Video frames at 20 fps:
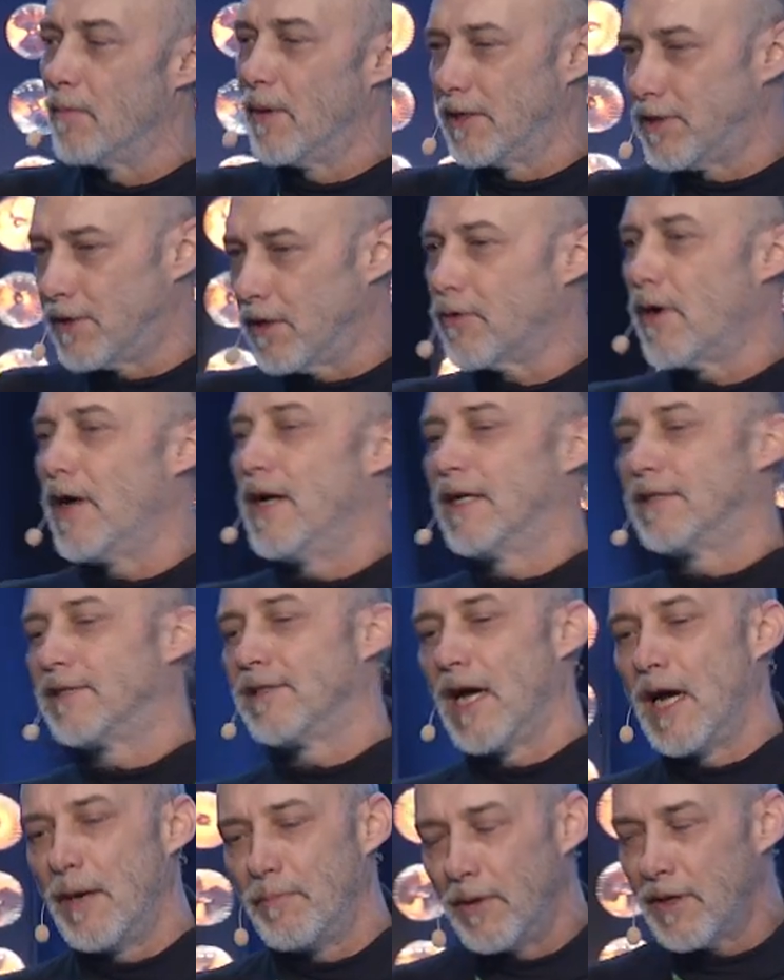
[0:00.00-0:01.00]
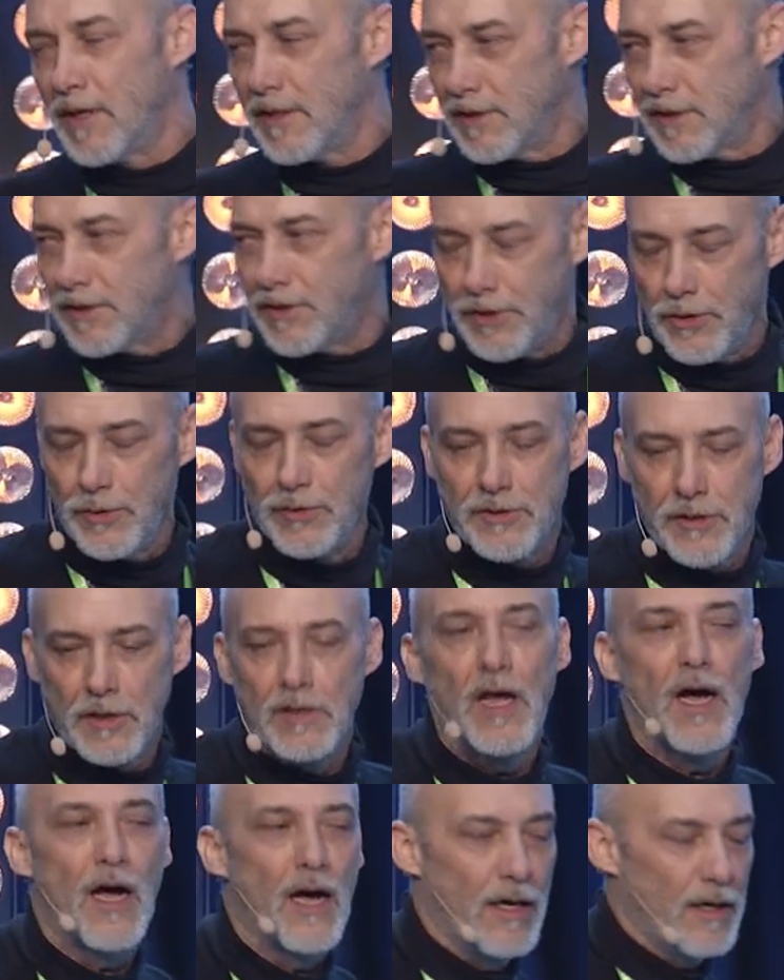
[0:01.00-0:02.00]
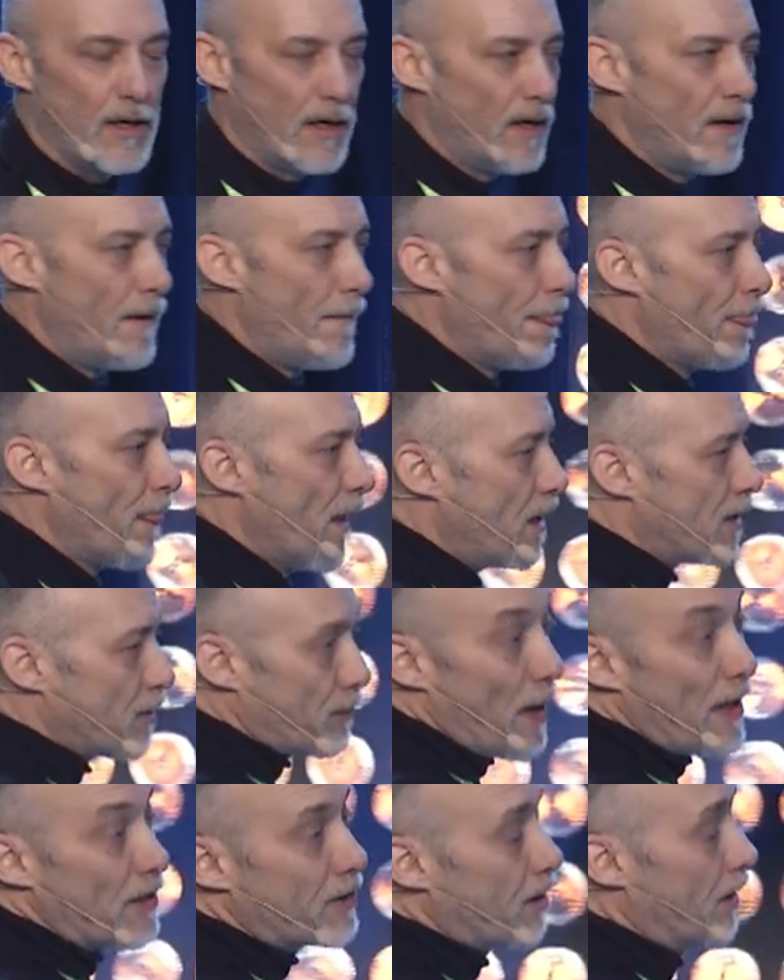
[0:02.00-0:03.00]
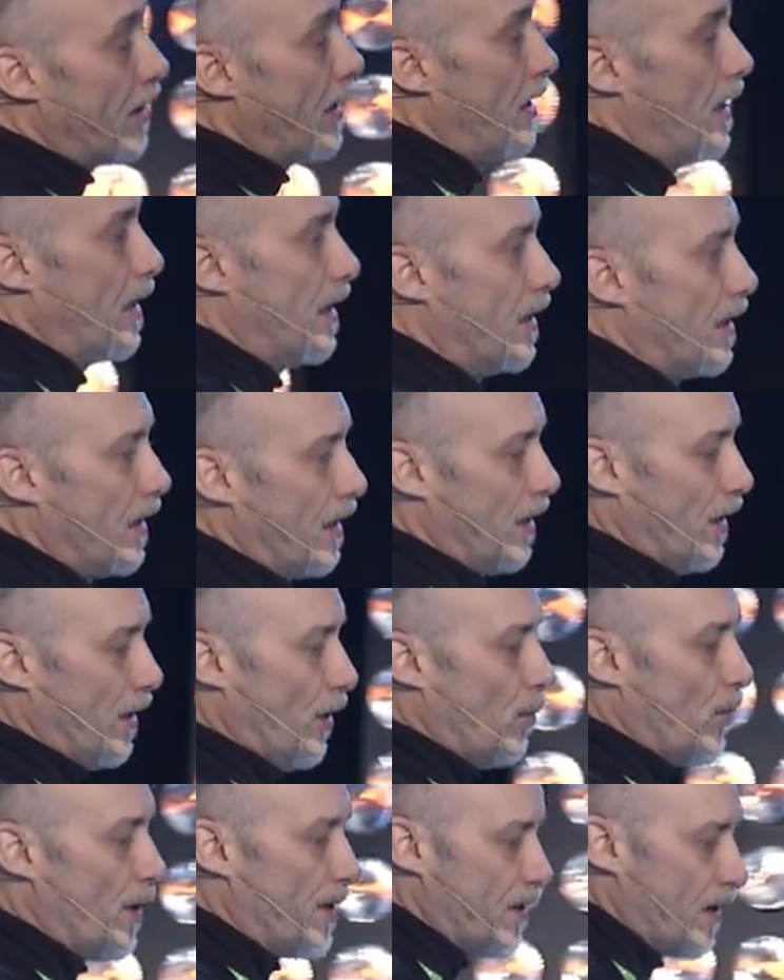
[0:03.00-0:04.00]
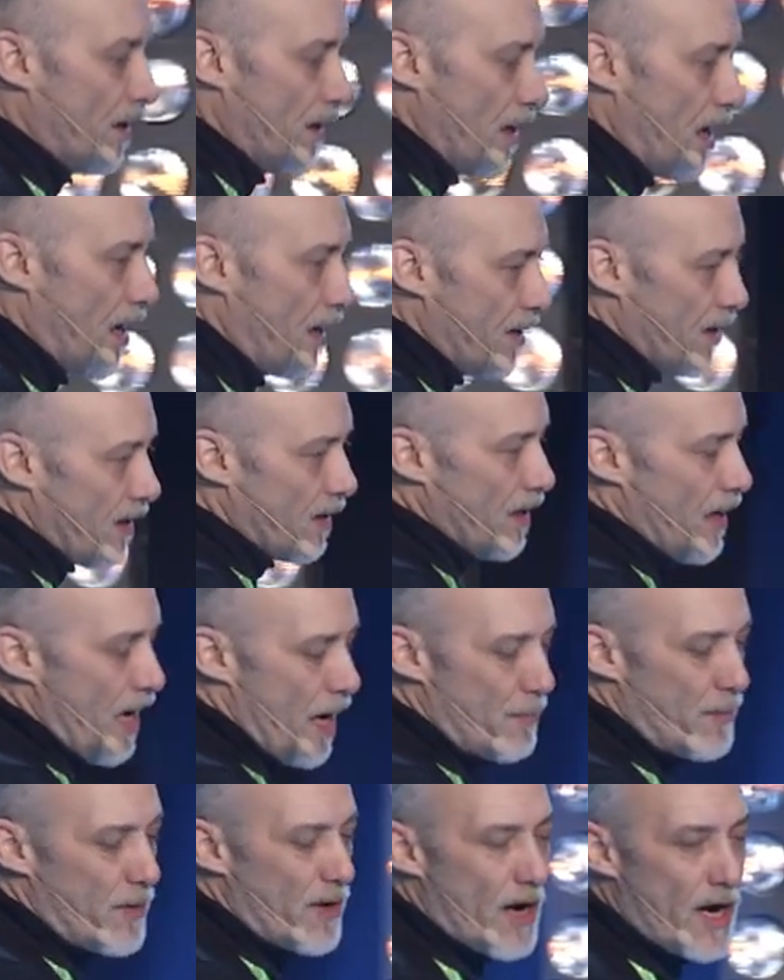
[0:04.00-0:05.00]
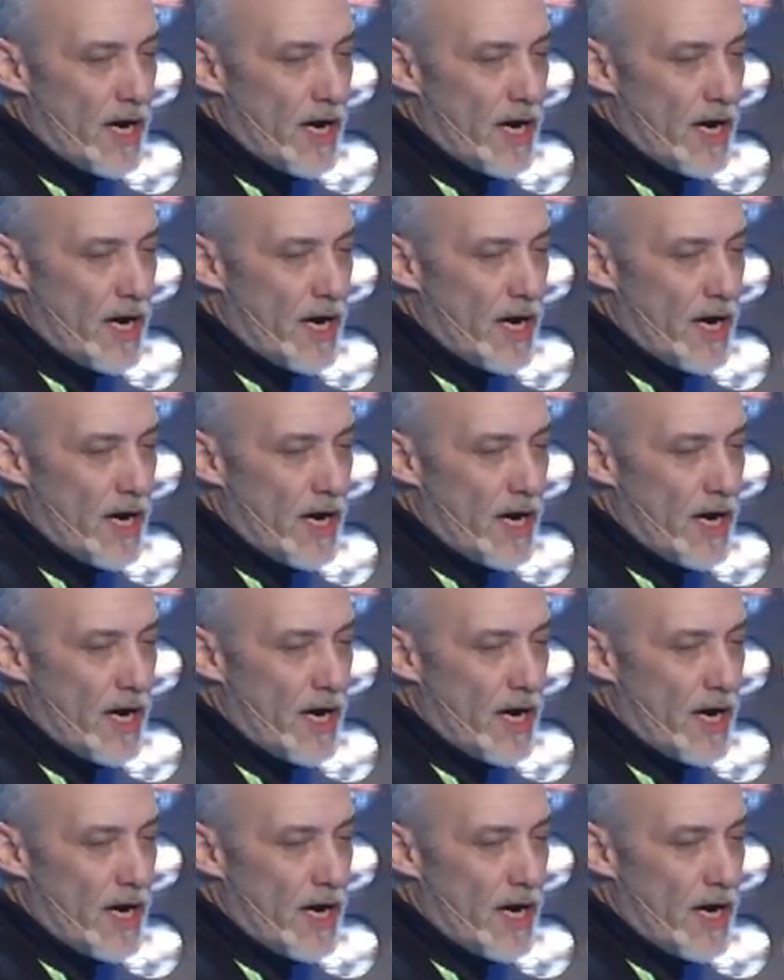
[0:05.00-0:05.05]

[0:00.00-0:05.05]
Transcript: a great example because it's used a lot, especially in, you know, with a lot of the APIs